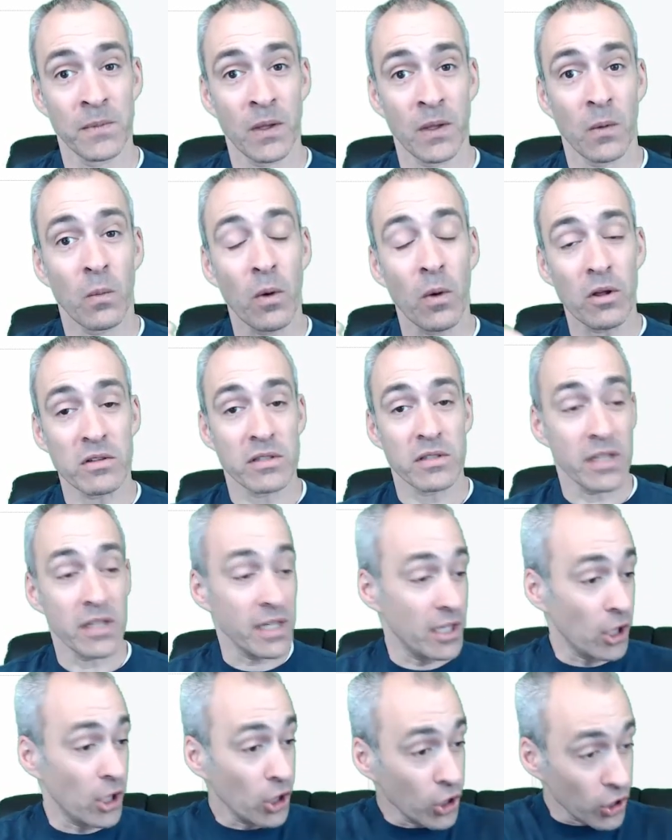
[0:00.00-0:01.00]
Whereas the
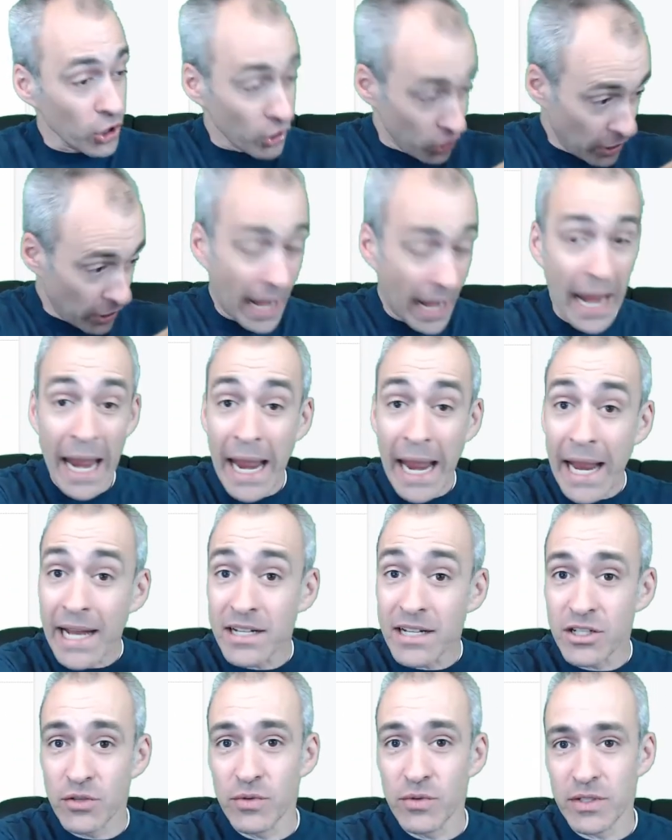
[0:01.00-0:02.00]

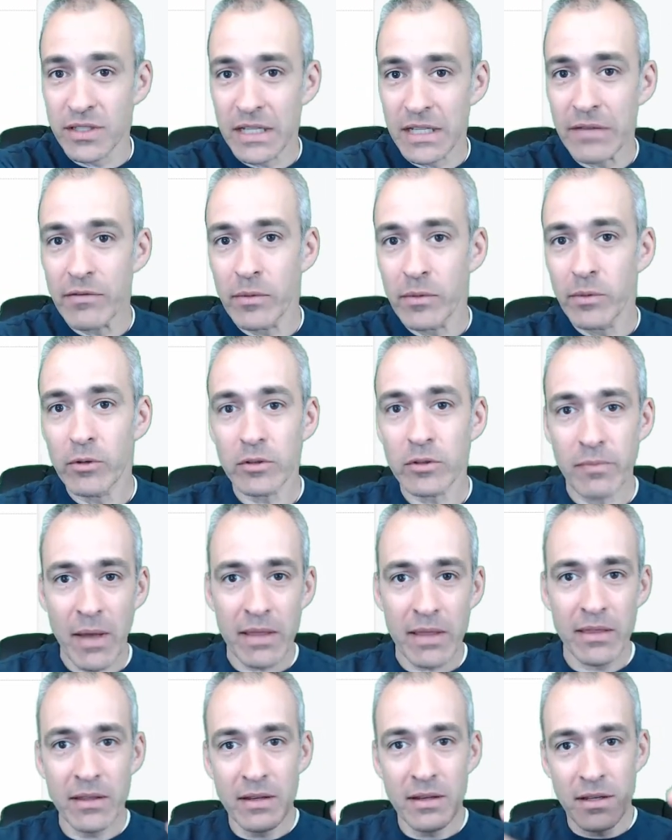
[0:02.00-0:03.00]
aged receivables
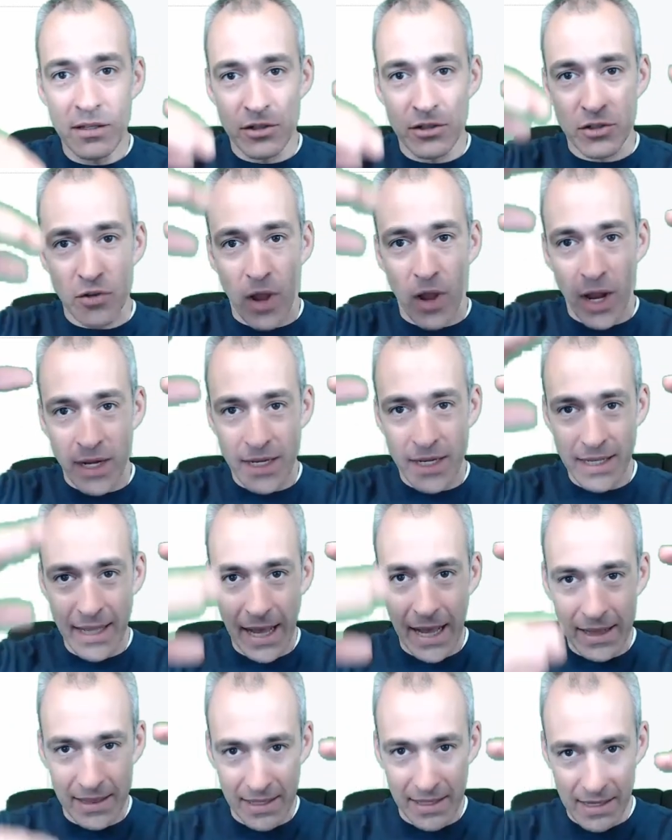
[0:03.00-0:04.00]
method is trying to
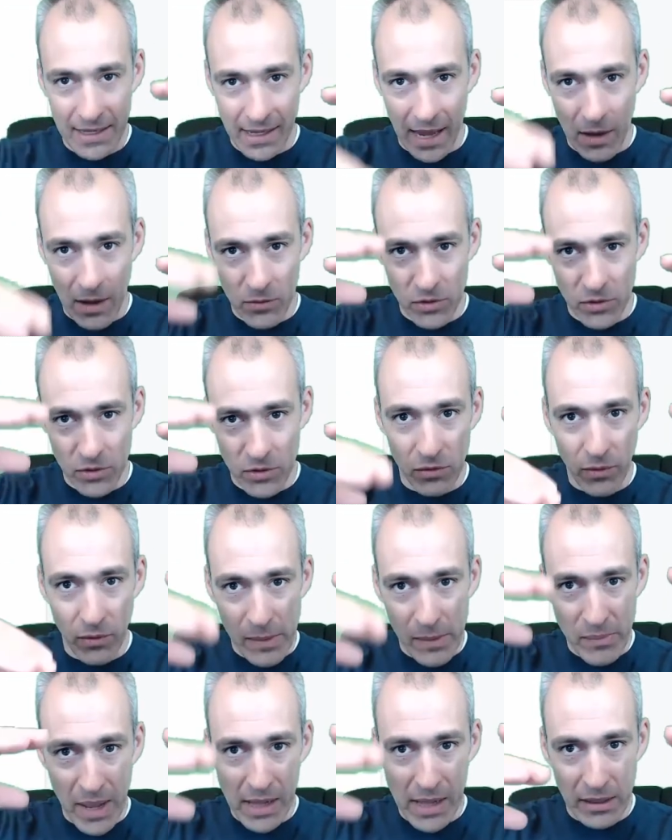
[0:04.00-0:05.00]
get the account to the right
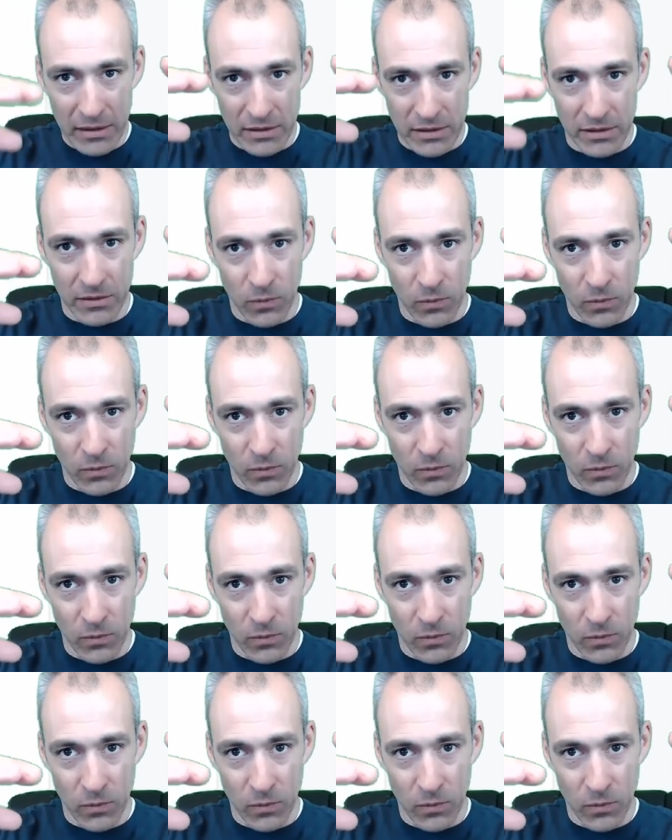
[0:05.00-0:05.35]
balance,